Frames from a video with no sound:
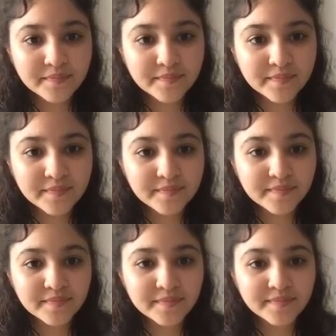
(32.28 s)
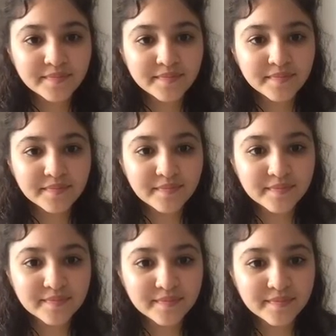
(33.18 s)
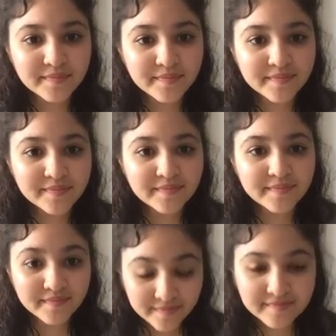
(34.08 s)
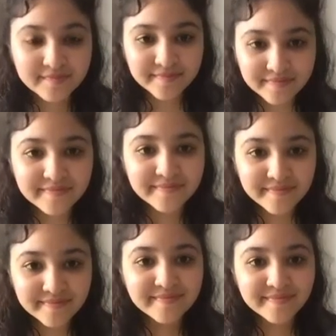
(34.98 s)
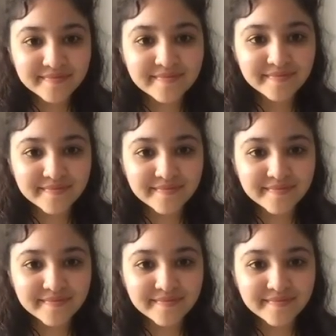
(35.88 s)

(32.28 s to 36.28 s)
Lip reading: (silent)